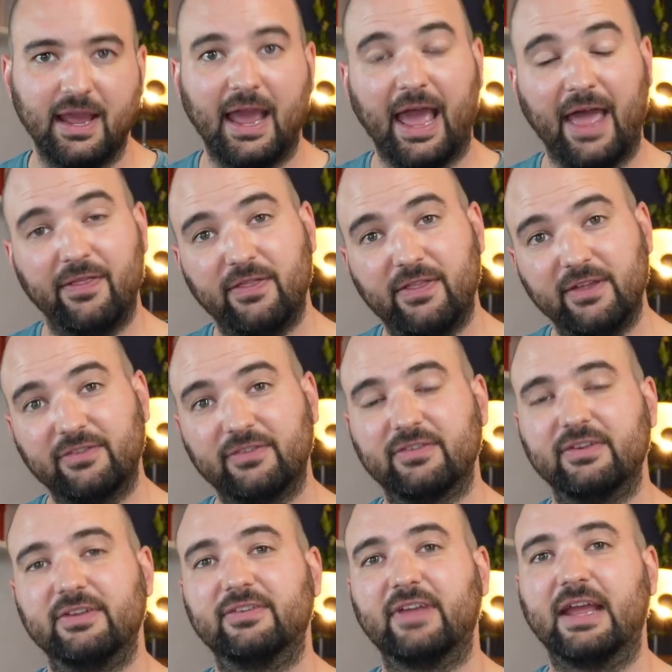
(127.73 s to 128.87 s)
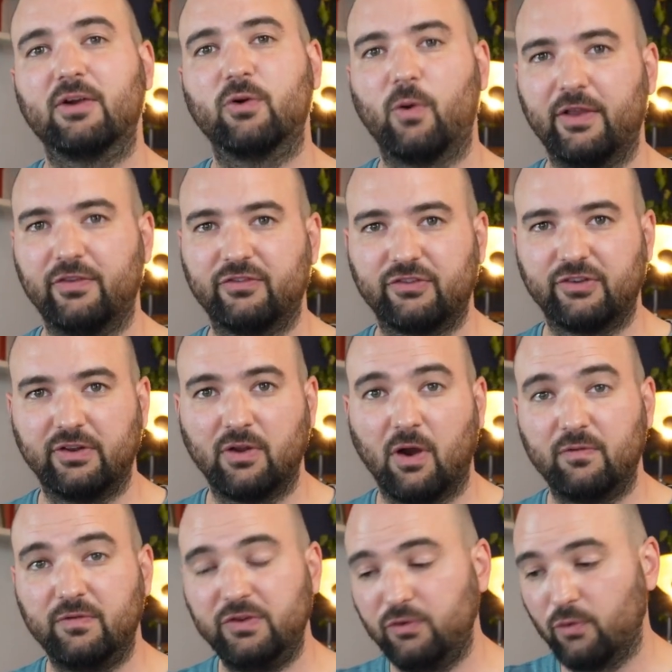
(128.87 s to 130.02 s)
And this is a question
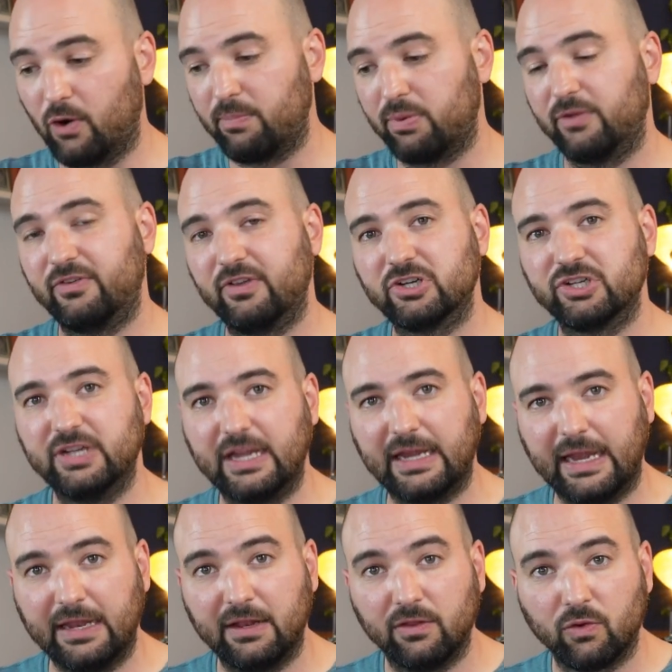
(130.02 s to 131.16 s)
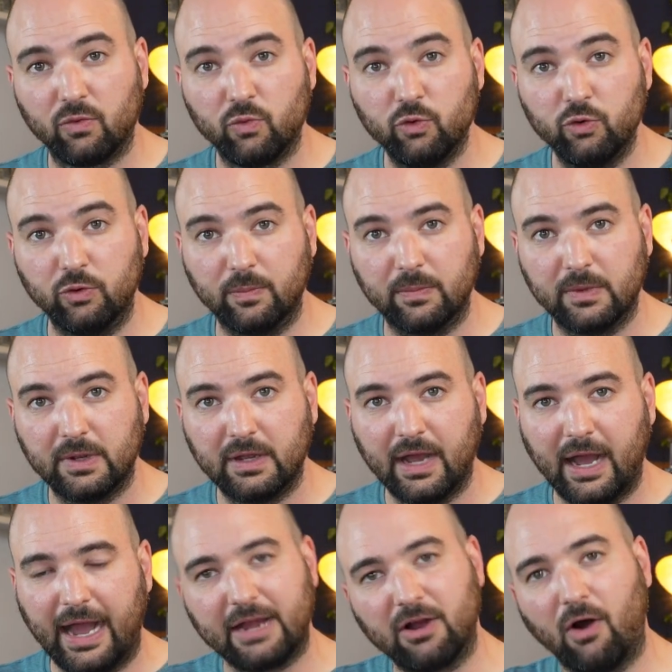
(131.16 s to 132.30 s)
of your positioning in the room.
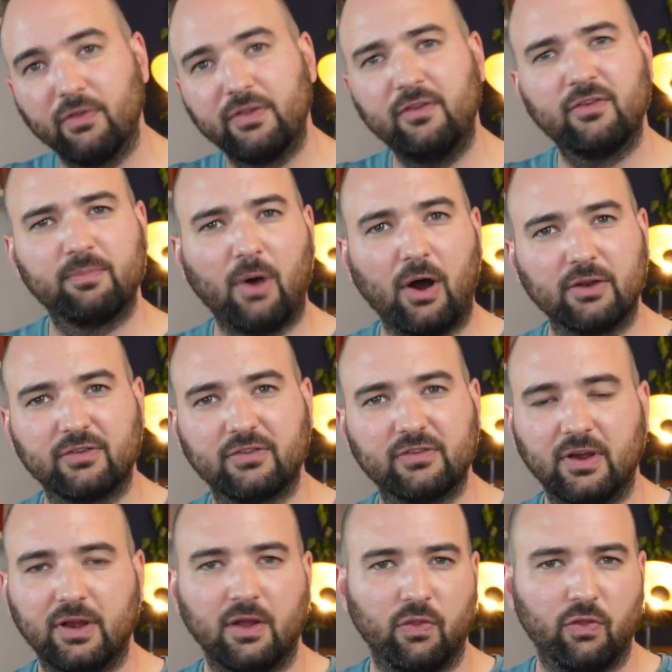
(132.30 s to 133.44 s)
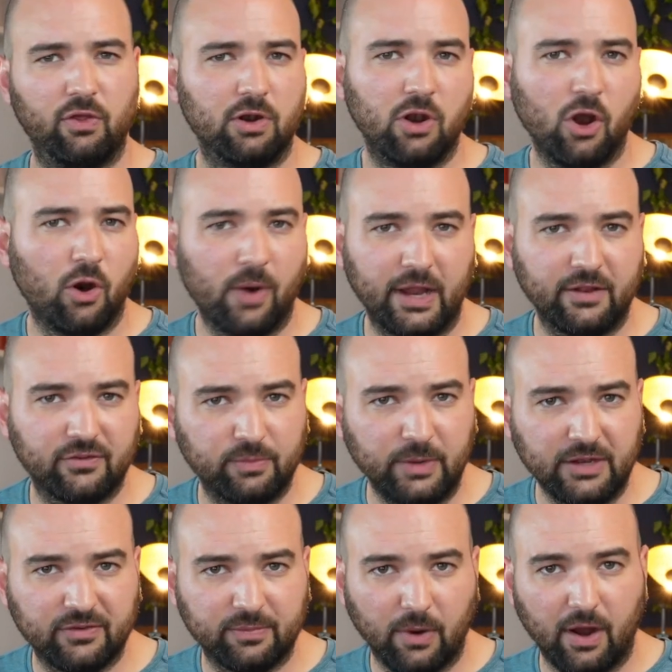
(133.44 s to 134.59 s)
I call these spots the low end
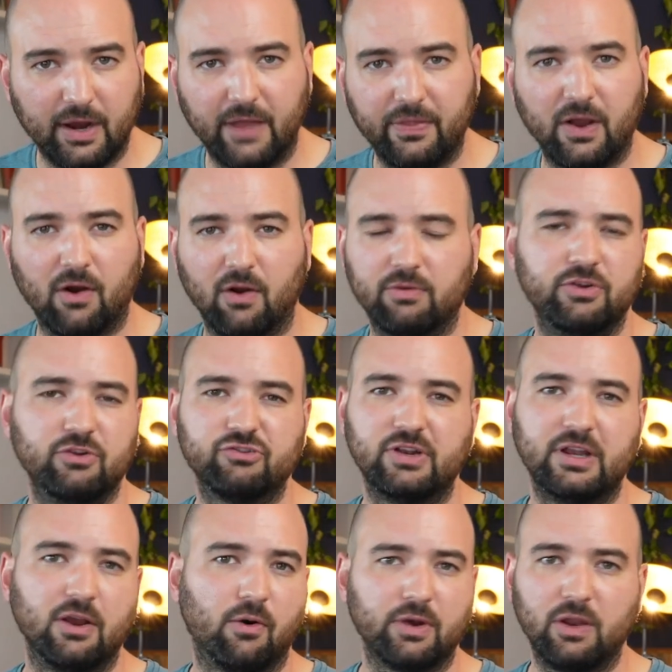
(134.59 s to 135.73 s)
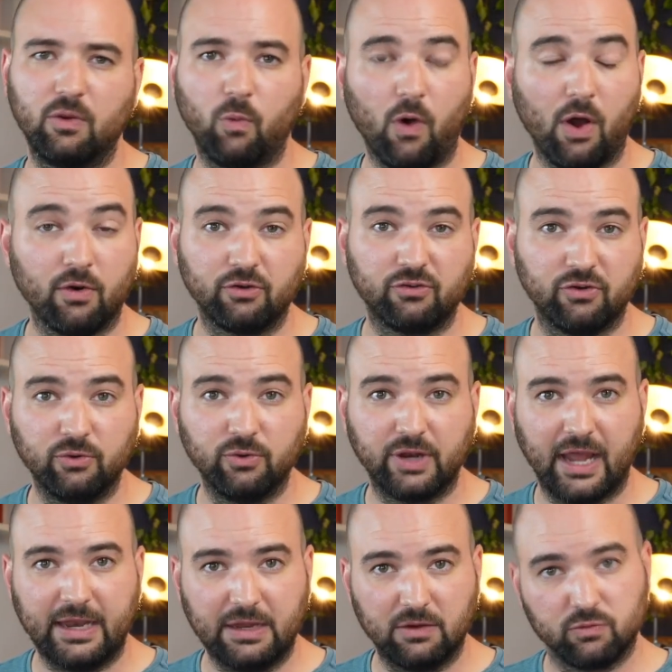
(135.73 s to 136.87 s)
sweet spot, and there are usually only one or two in
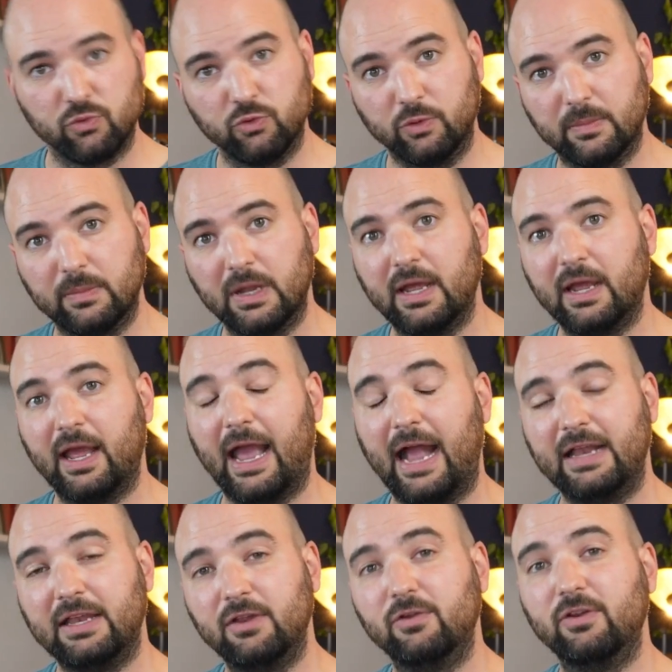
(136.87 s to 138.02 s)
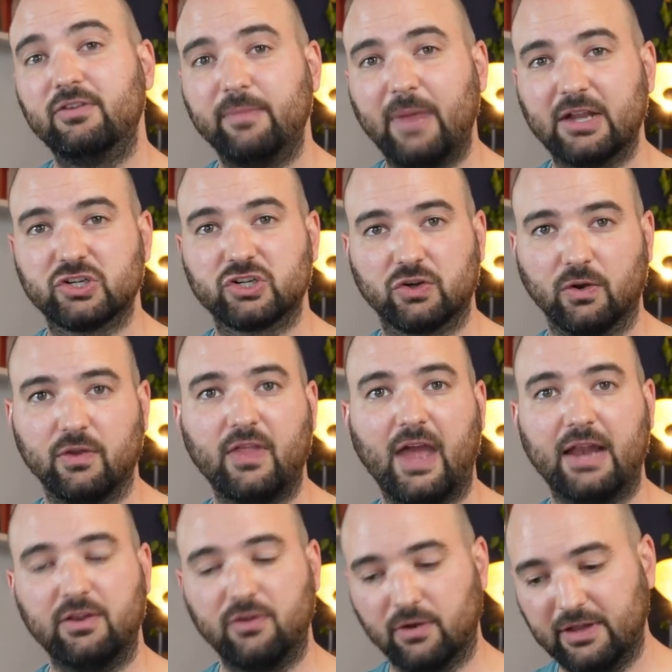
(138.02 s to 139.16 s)
any room. And you need to make sure
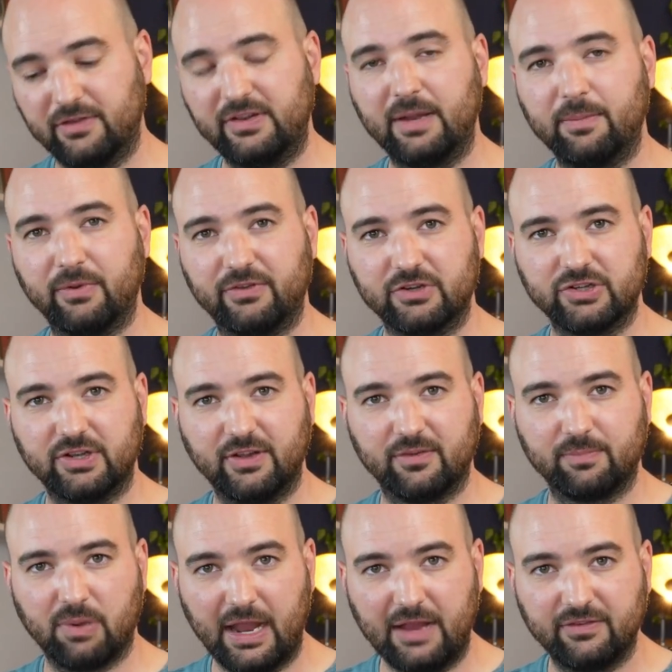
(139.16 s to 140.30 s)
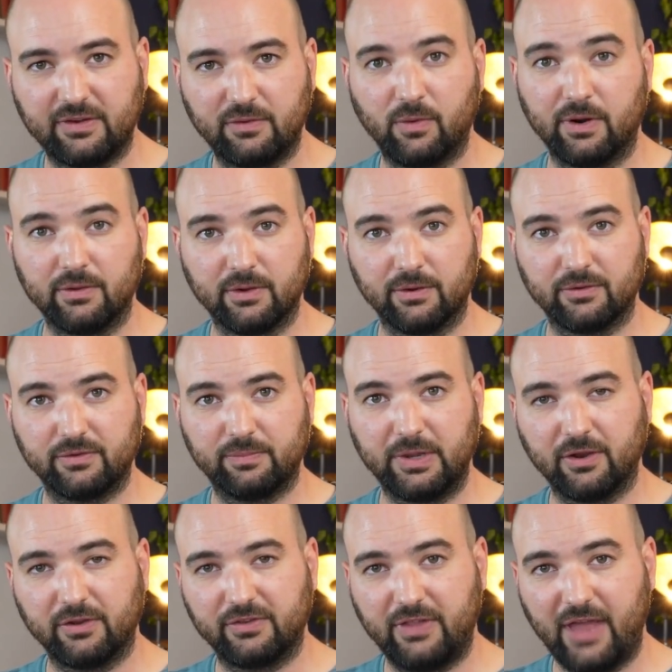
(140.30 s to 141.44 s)
that your listening position is placed in one of those,
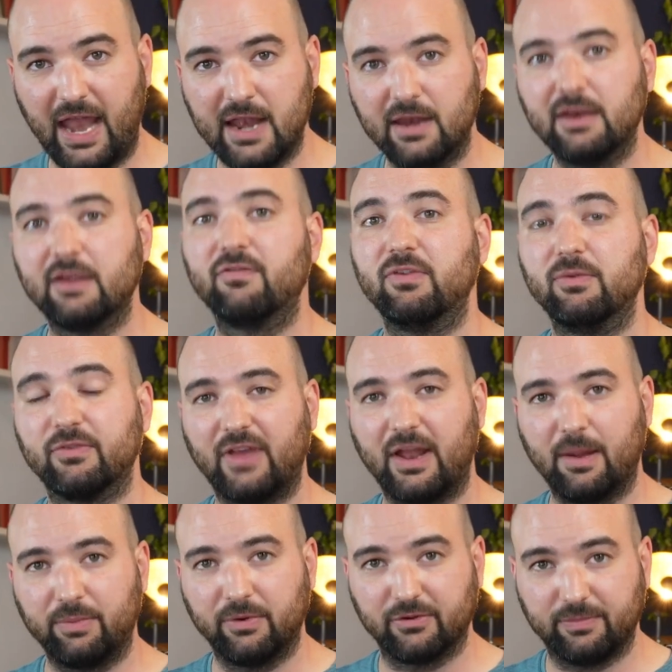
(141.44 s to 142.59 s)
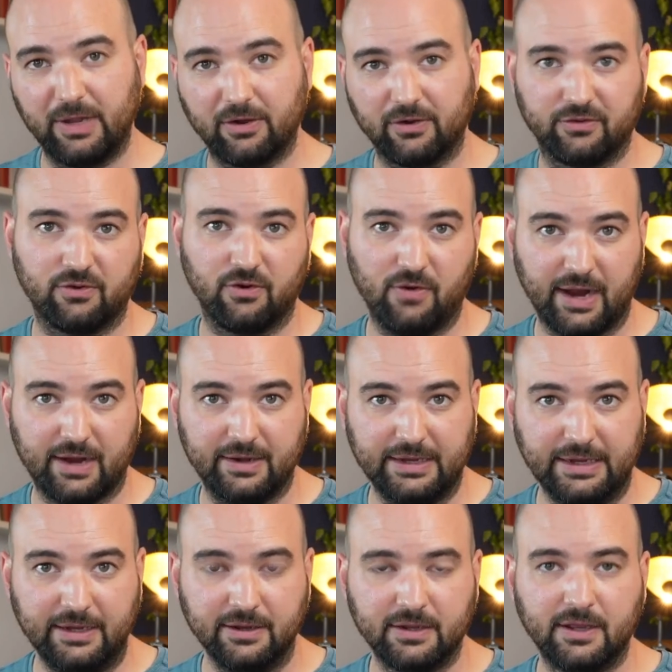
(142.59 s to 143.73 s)
because then if you set up your speakers
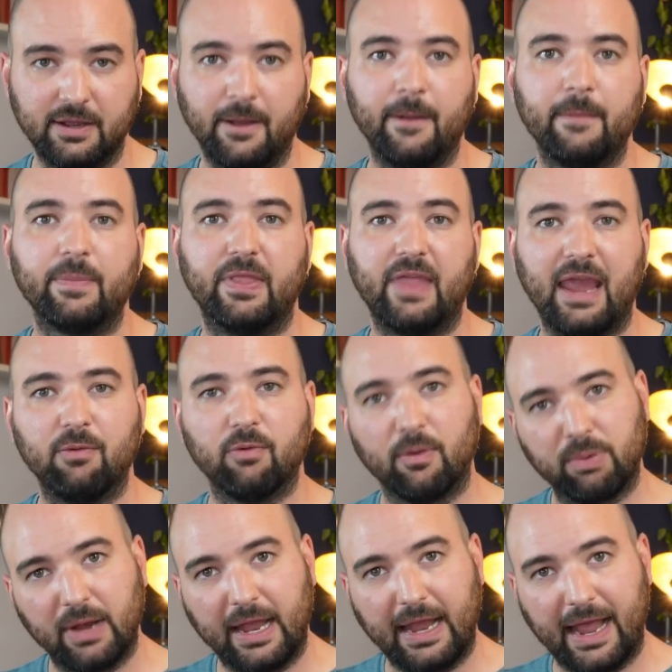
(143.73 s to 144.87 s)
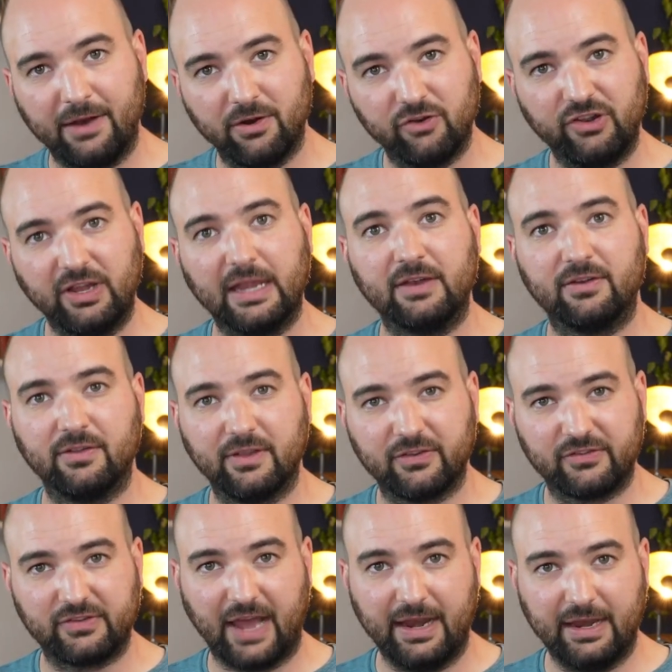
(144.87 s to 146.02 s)
correctly, they will play energy into this
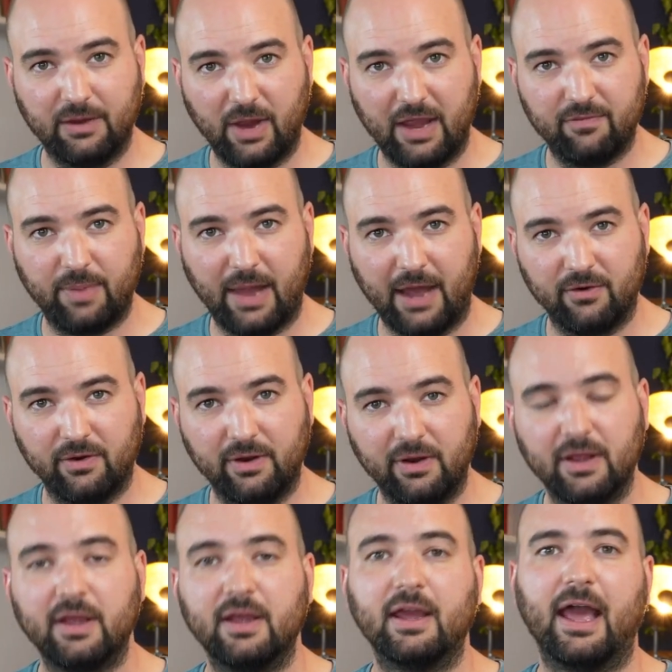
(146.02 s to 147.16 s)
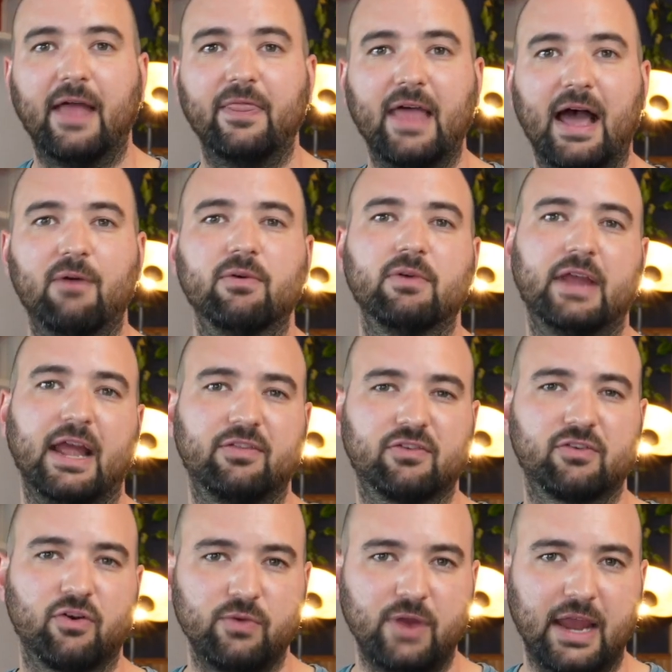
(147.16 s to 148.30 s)
standing wave pattern, and that gets
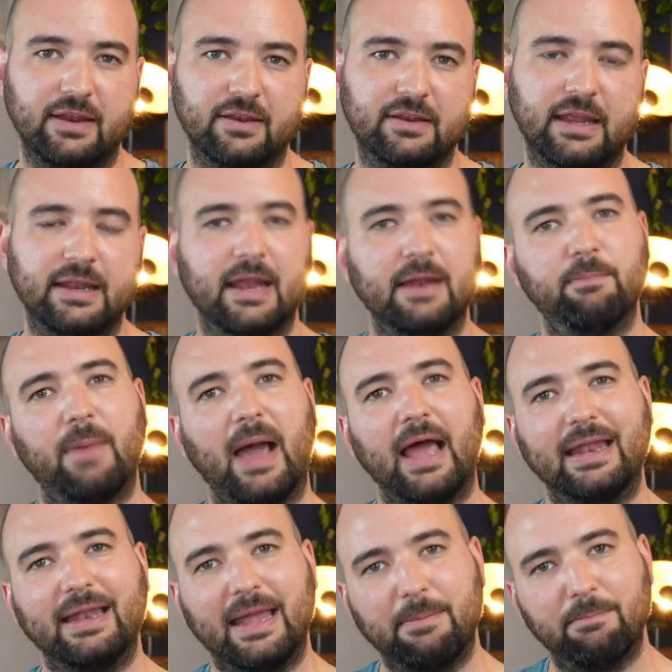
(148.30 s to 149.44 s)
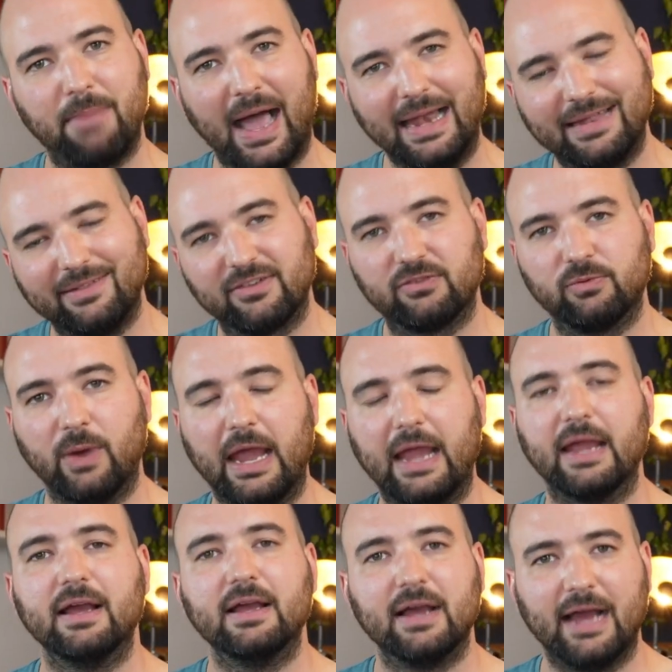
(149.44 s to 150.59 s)
created in a balanced
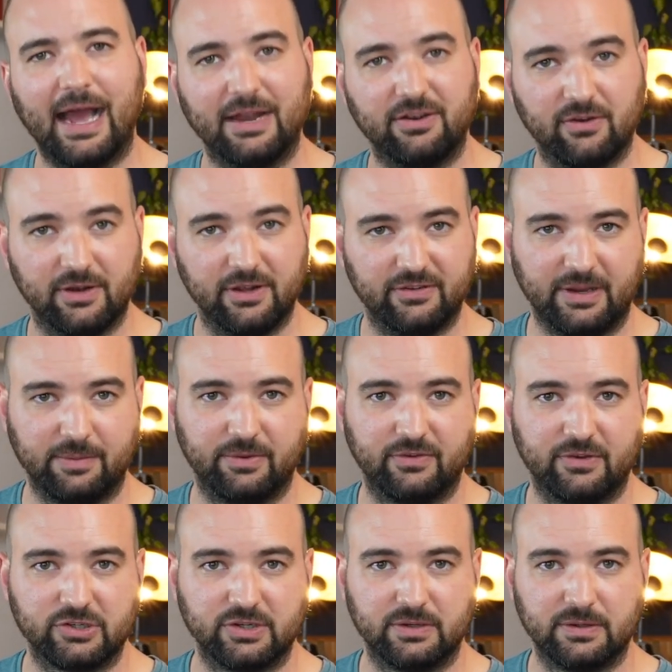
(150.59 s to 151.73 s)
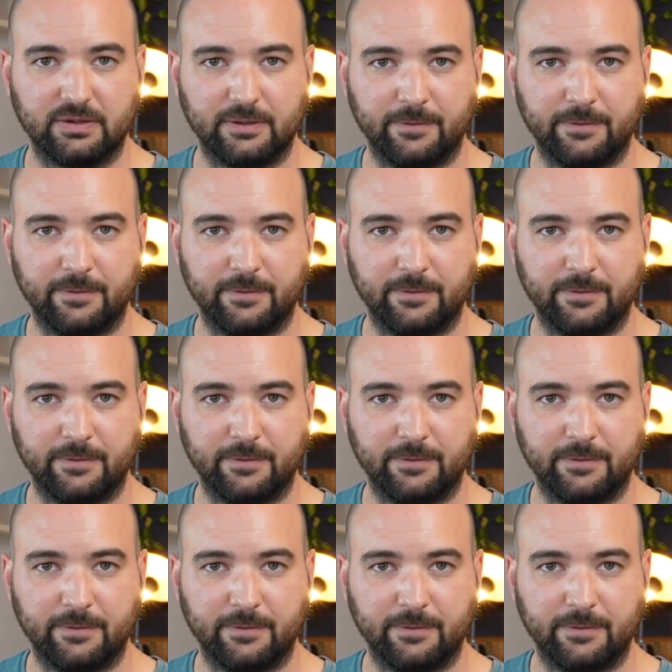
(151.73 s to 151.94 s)
way at your listening position.